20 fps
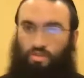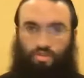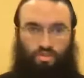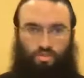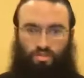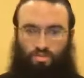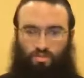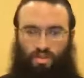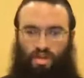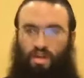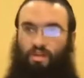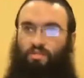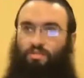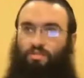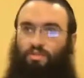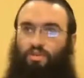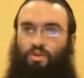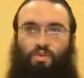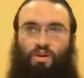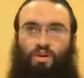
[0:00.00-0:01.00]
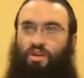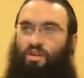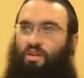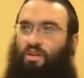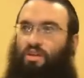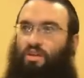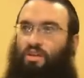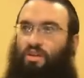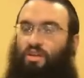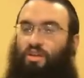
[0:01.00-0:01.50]
No, says Rabbi no
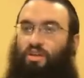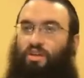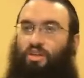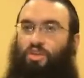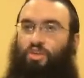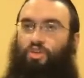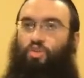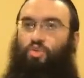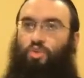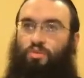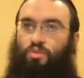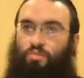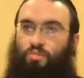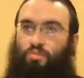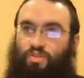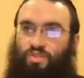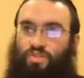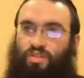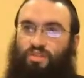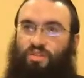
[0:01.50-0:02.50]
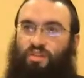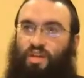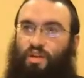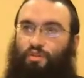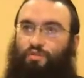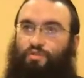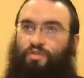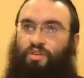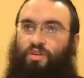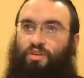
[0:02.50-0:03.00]
way. You were Moser
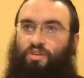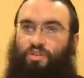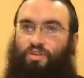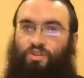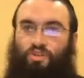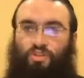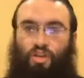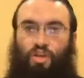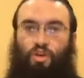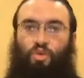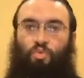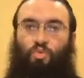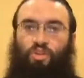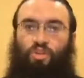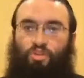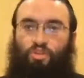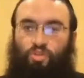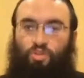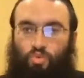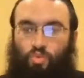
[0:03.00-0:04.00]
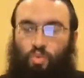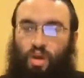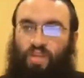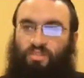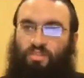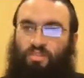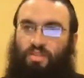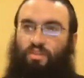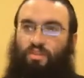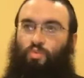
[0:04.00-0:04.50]
Nefesh when you
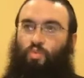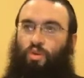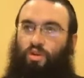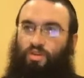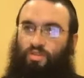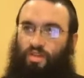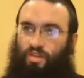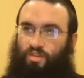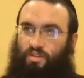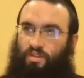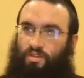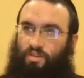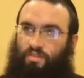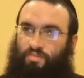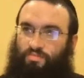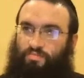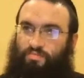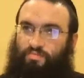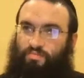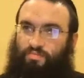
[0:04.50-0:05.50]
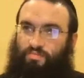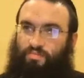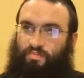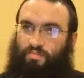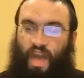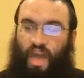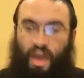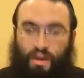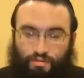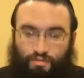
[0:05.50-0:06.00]
went to work that day.
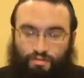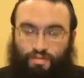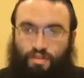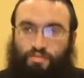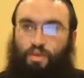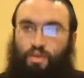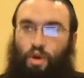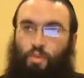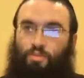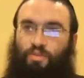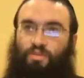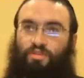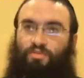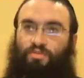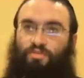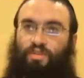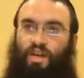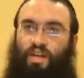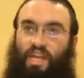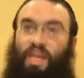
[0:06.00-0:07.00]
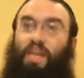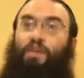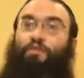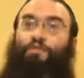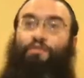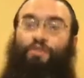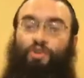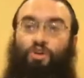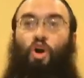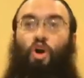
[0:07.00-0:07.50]
Every moment of that,
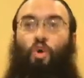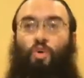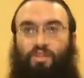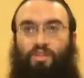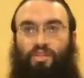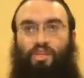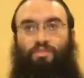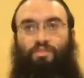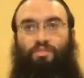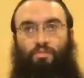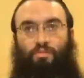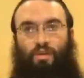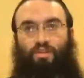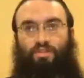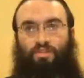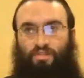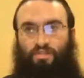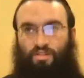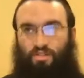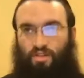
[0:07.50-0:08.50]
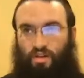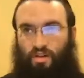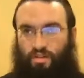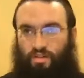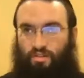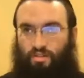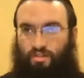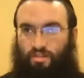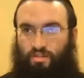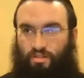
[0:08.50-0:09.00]
if you're going to give the money to
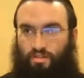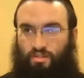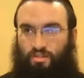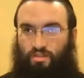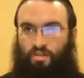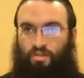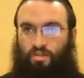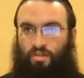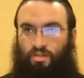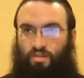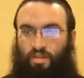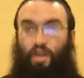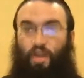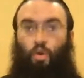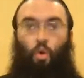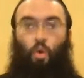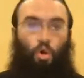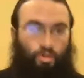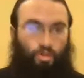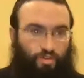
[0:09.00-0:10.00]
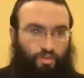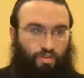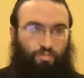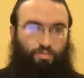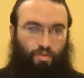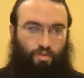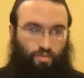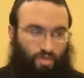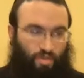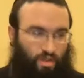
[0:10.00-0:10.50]
Tzedakah. Not all of
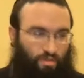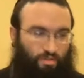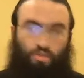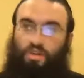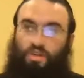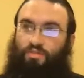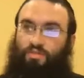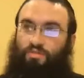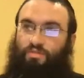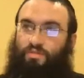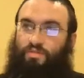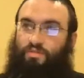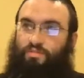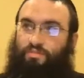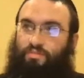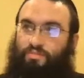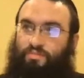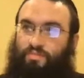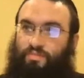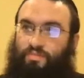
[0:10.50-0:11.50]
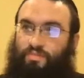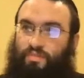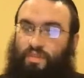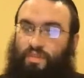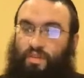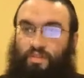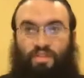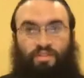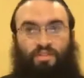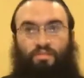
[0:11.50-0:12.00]
it, but whatever you give.
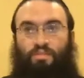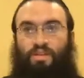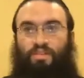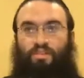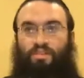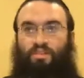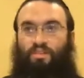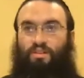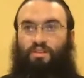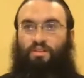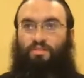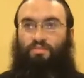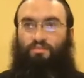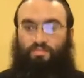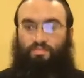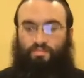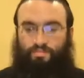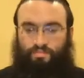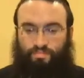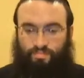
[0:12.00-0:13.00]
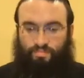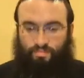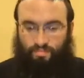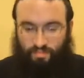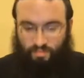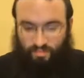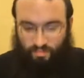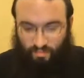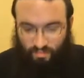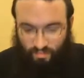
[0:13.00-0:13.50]
That's an amazing
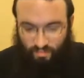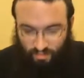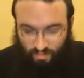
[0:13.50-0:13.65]
thing.